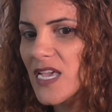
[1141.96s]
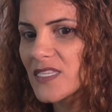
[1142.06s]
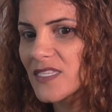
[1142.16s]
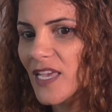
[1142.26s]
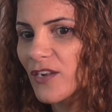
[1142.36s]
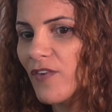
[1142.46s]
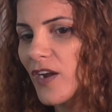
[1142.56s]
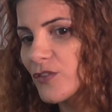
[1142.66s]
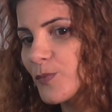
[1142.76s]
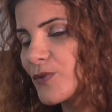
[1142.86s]
instead of
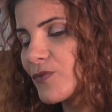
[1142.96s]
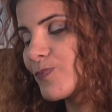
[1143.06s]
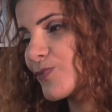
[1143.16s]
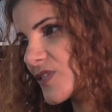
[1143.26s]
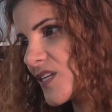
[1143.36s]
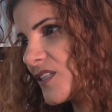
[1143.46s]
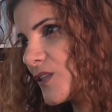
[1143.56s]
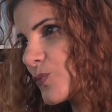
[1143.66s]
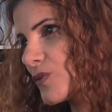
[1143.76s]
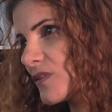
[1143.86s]
100%,
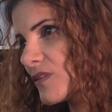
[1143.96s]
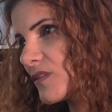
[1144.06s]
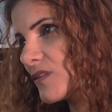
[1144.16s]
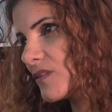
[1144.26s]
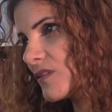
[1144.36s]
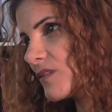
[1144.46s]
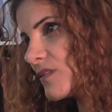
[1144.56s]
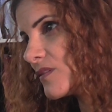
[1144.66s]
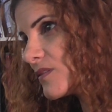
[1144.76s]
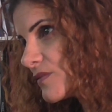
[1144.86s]
it was
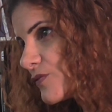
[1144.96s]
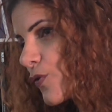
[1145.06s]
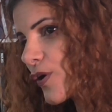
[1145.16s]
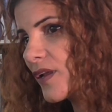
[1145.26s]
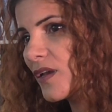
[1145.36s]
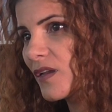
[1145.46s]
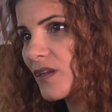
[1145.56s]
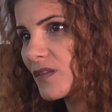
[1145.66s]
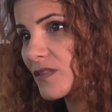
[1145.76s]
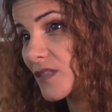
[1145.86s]
40,
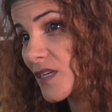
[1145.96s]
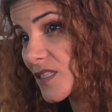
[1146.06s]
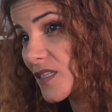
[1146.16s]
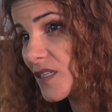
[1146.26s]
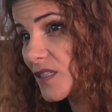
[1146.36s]
60.